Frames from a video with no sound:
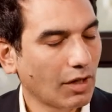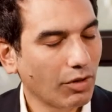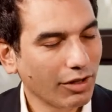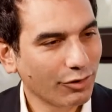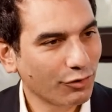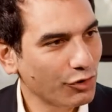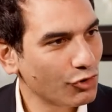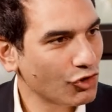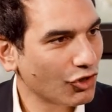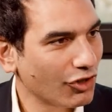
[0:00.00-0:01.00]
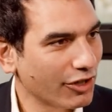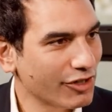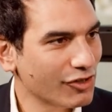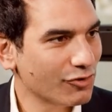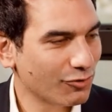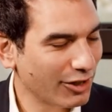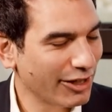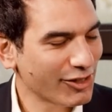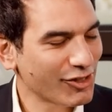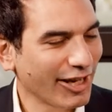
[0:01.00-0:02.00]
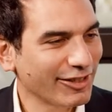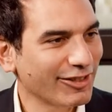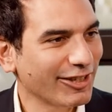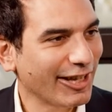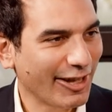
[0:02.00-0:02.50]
Well, the future is really exciting